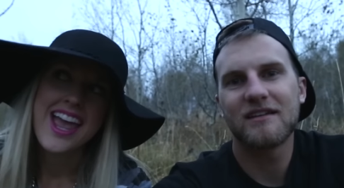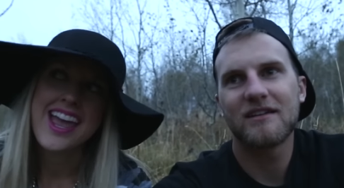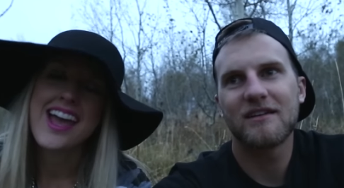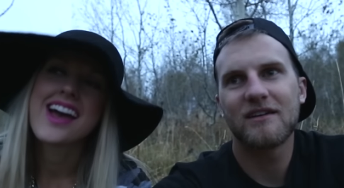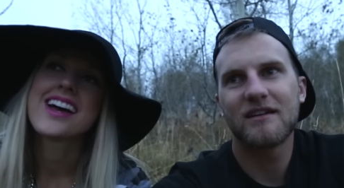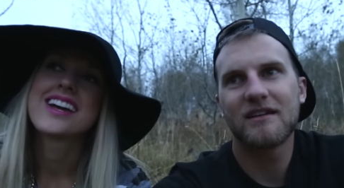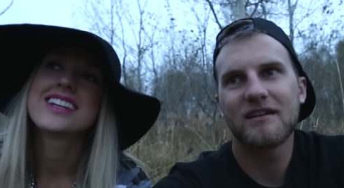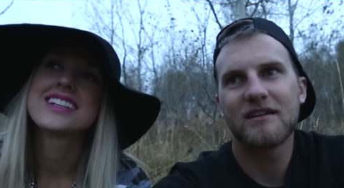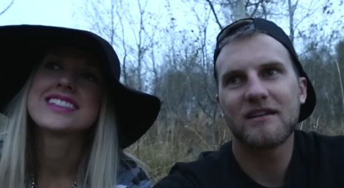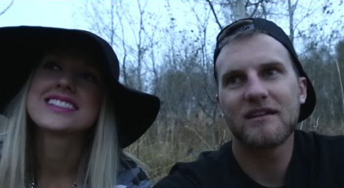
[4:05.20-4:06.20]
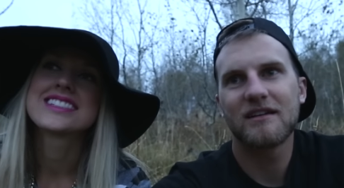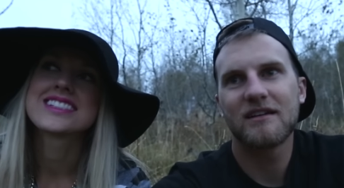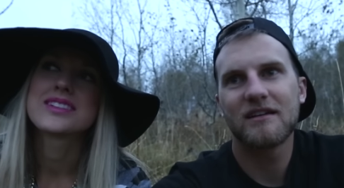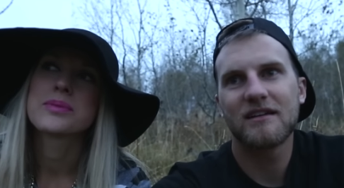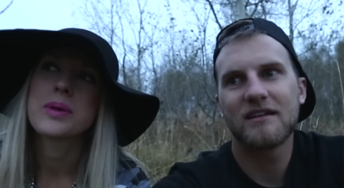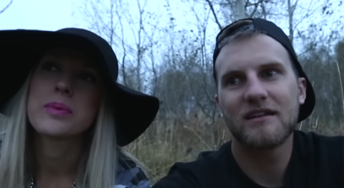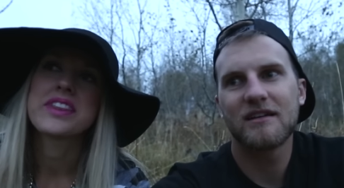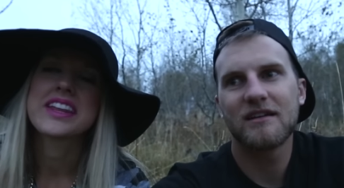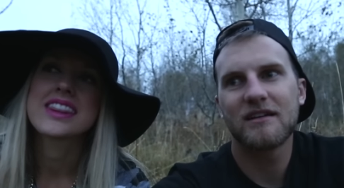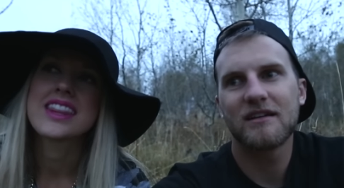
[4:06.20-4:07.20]
Speaker 1: And people
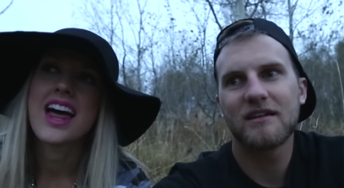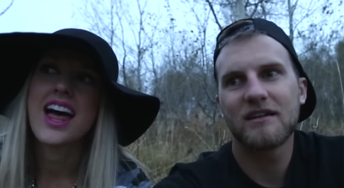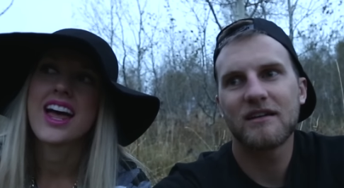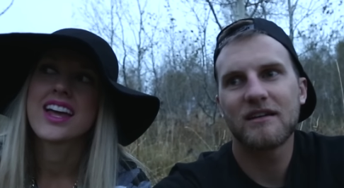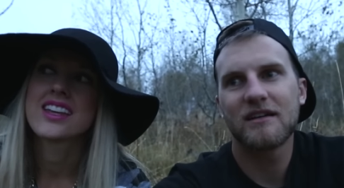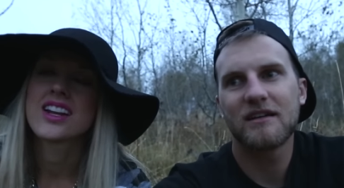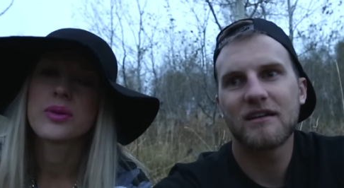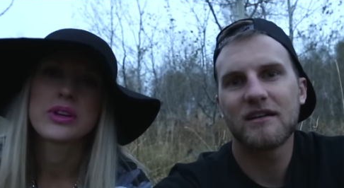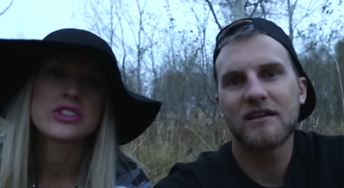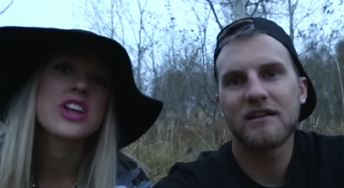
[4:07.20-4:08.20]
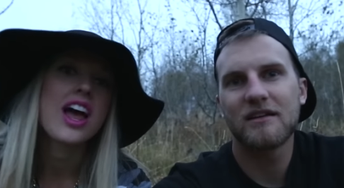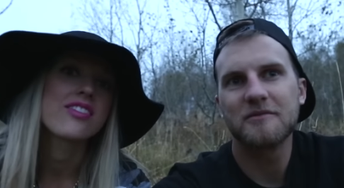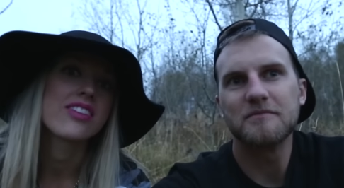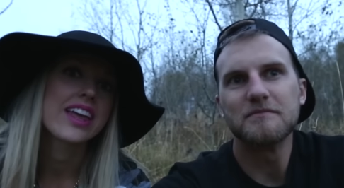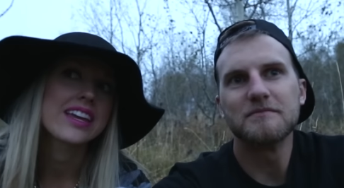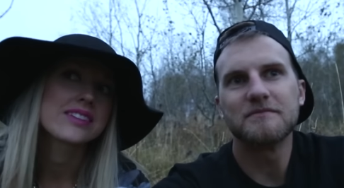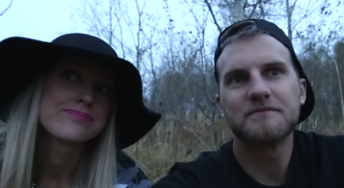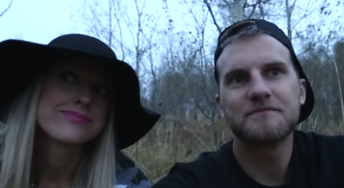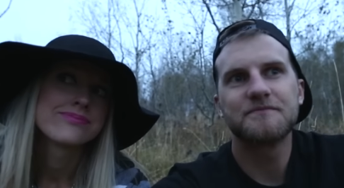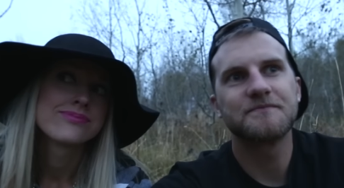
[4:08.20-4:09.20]
think that, you know, we should have like
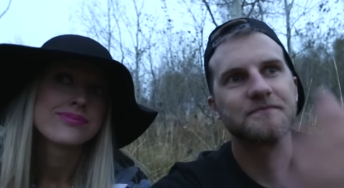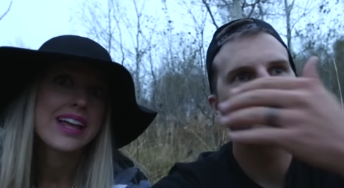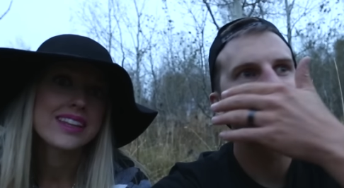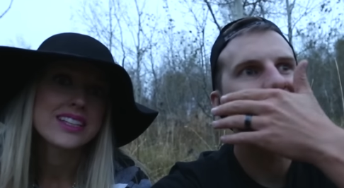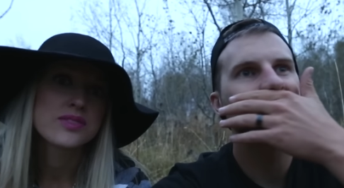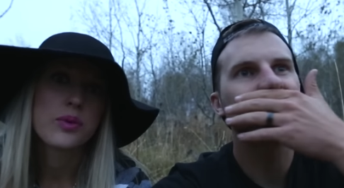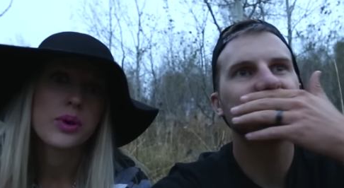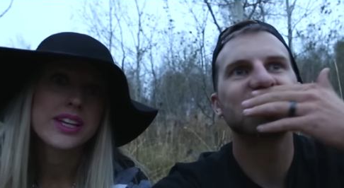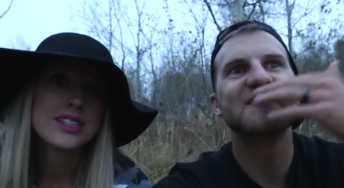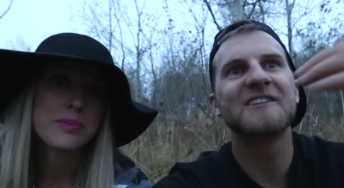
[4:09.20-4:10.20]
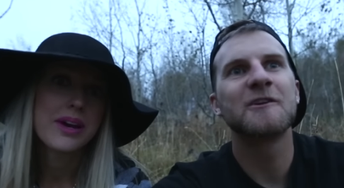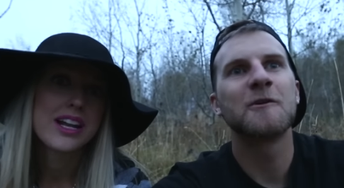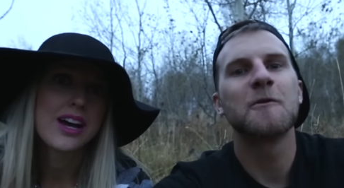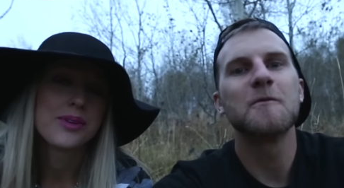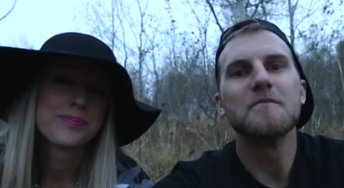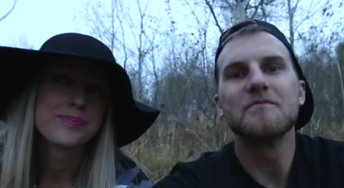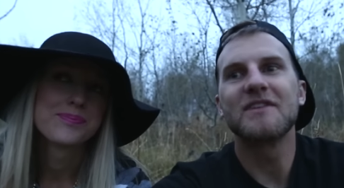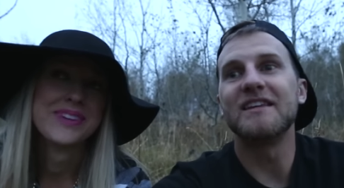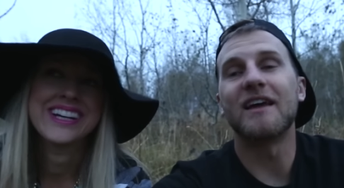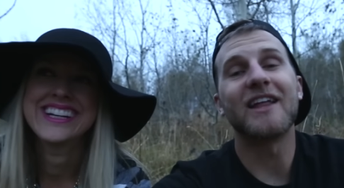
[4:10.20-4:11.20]
at least four kids by now.
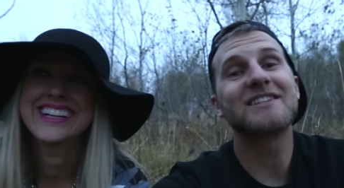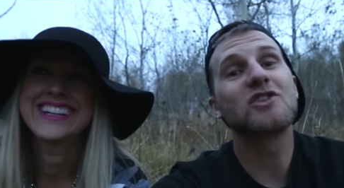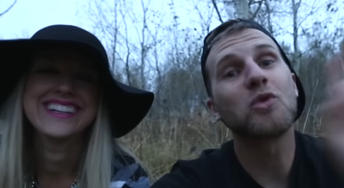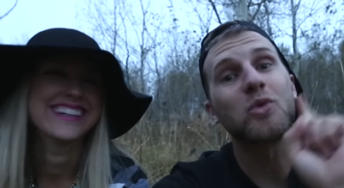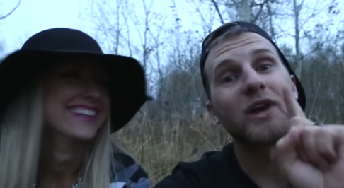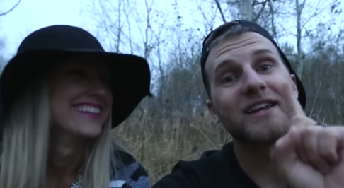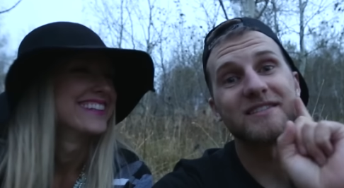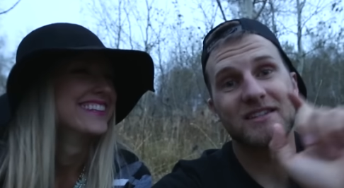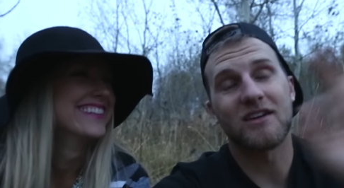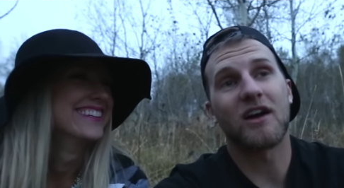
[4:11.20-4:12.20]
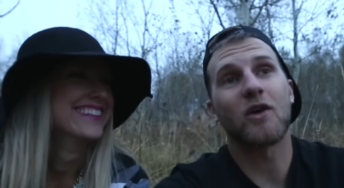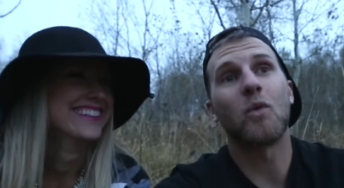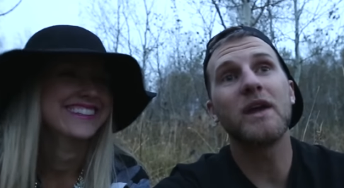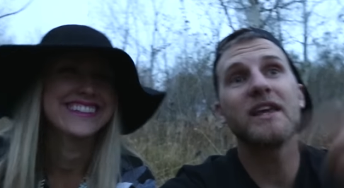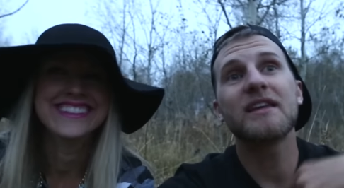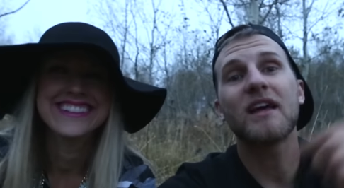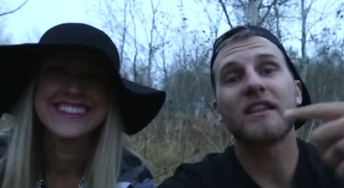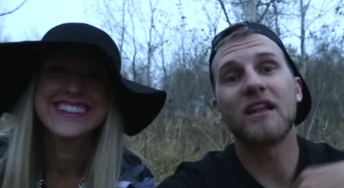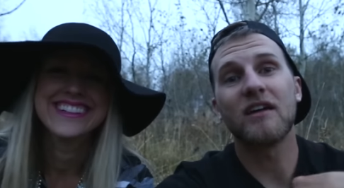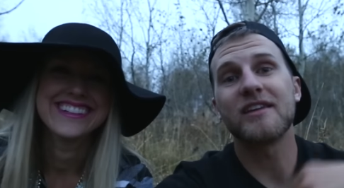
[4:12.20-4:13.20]
Speaker 2: Yeah, that's crazy talk. We
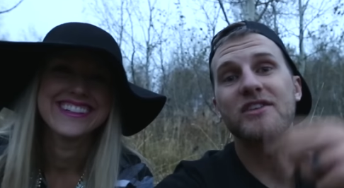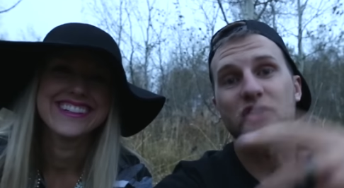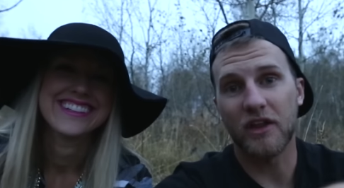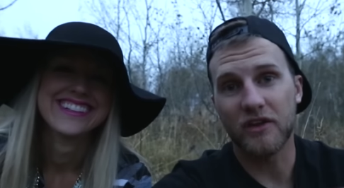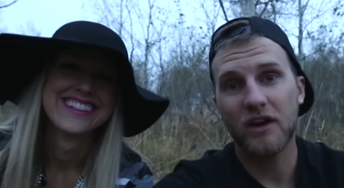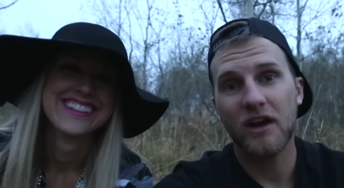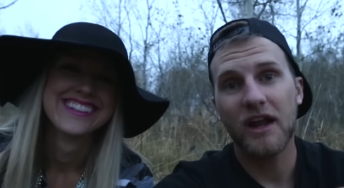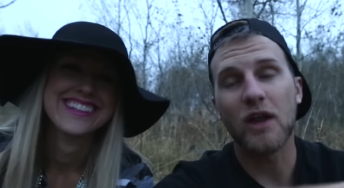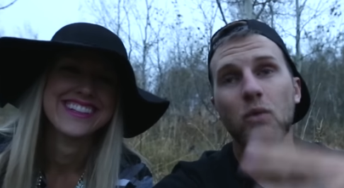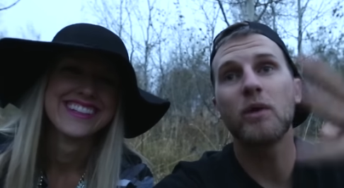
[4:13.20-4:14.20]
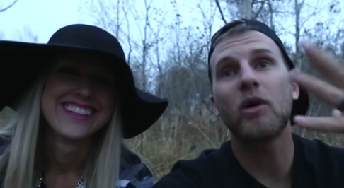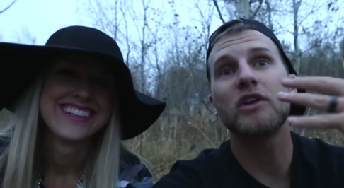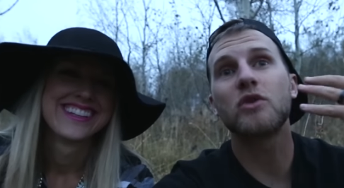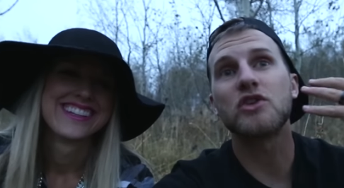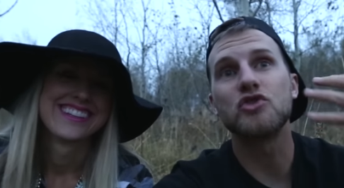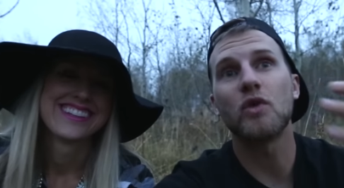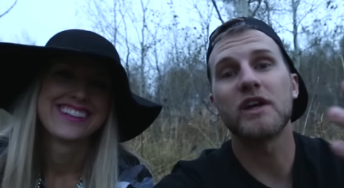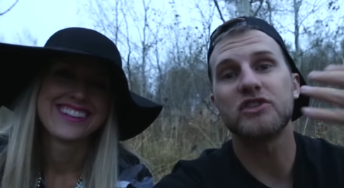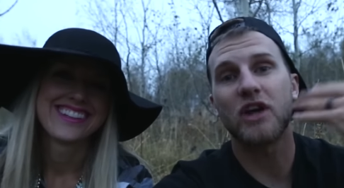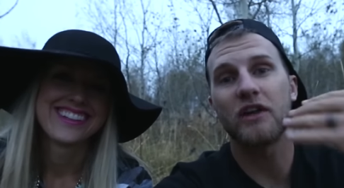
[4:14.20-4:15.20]
love each other and we want to enjoy
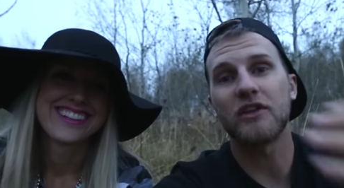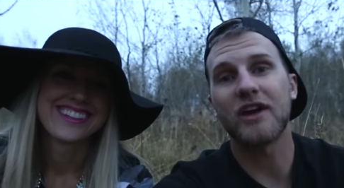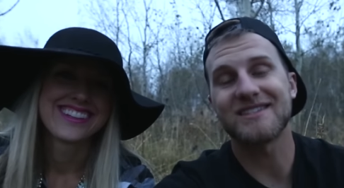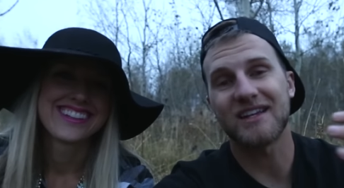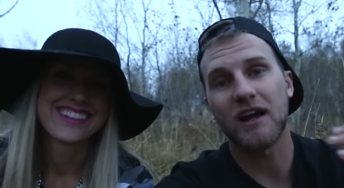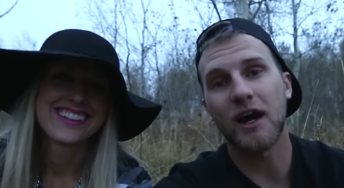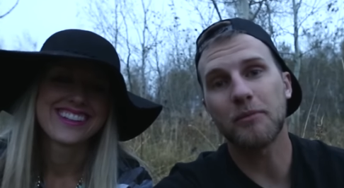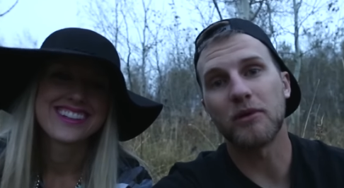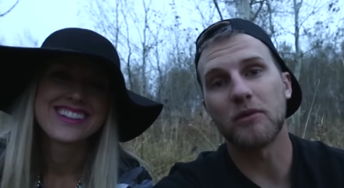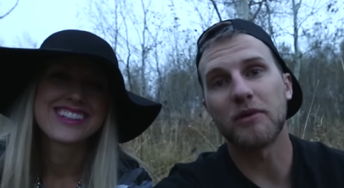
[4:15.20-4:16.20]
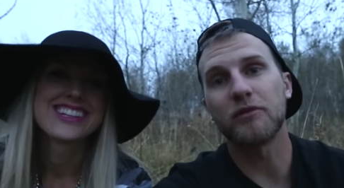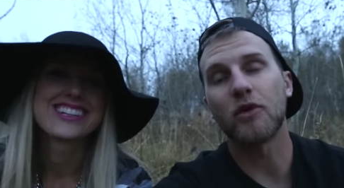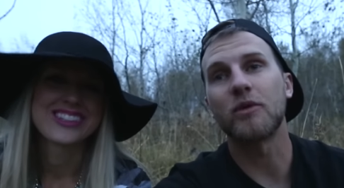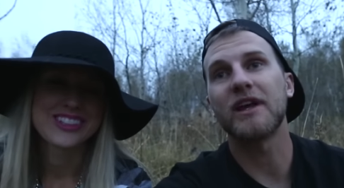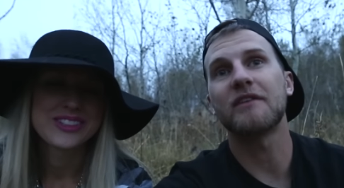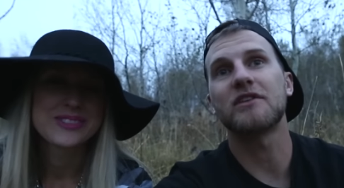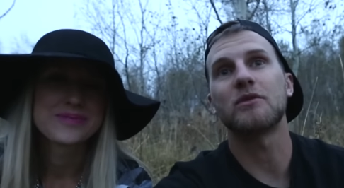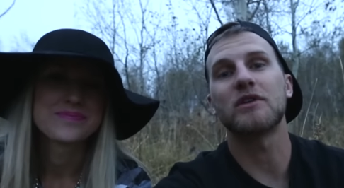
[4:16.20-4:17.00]
each other as a couple before we have to